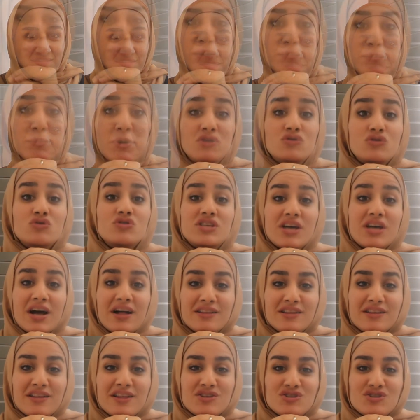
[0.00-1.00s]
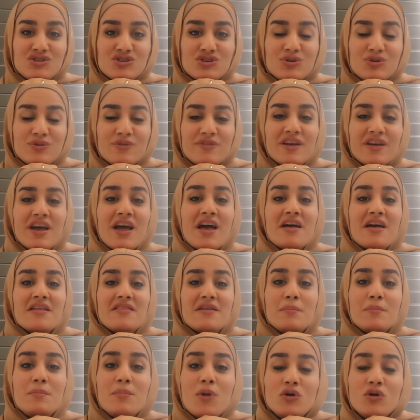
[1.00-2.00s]
But to tell you the truth,
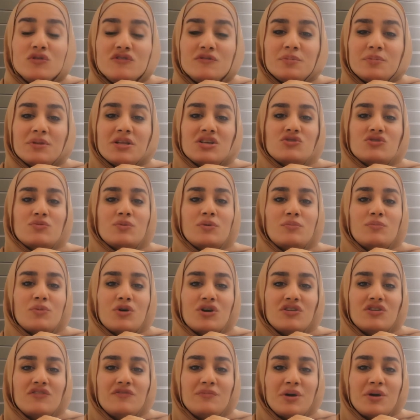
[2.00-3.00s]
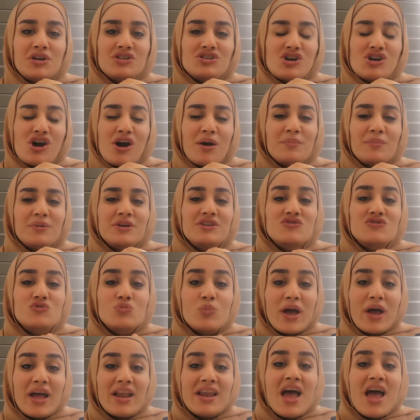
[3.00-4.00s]
the most pleasurable part of my job is
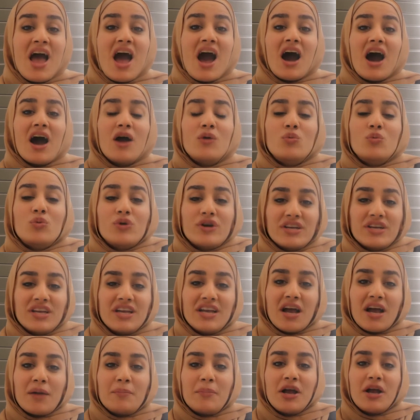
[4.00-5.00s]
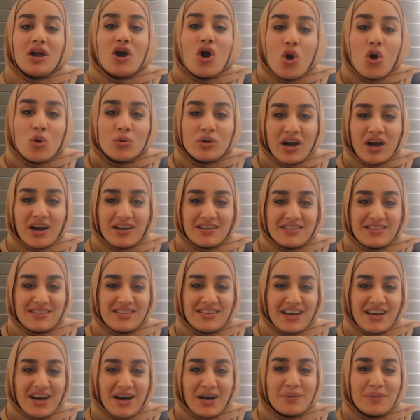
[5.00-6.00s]
when I'm working on my own
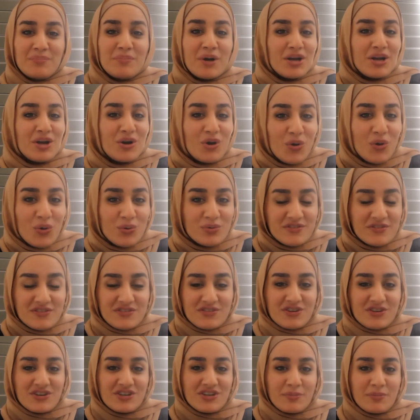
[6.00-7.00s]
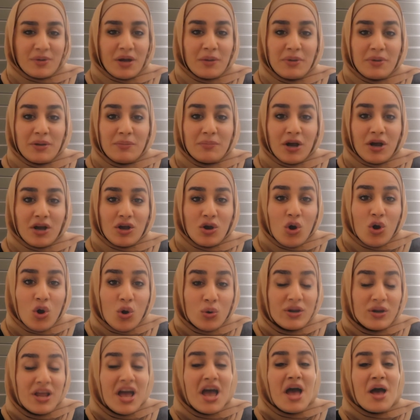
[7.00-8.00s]
idea, my own startup, I mean my
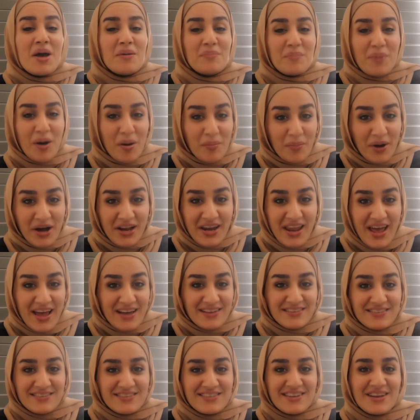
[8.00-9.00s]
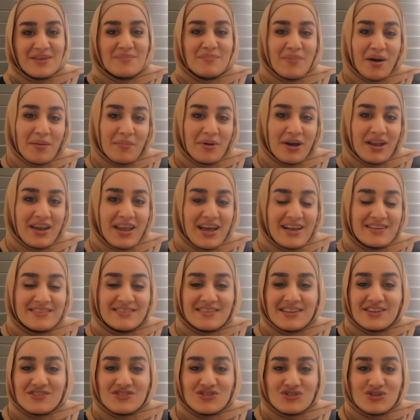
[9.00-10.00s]
own MamaNest. MamaNest
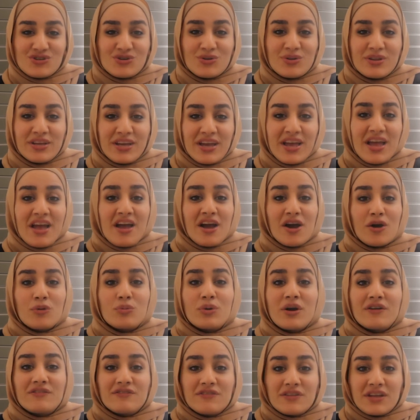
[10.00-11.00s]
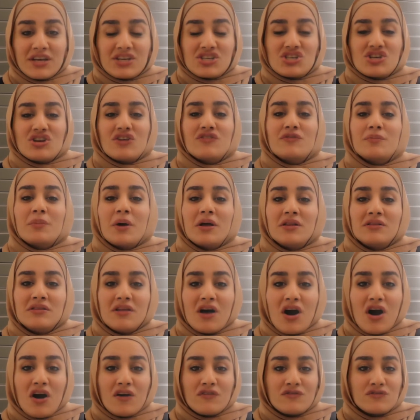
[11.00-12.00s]
is truly a reflection of my
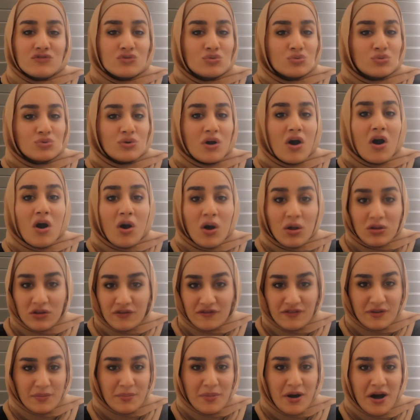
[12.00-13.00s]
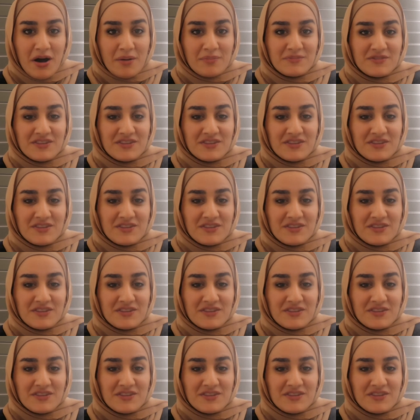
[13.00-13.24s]
love to all of the moms,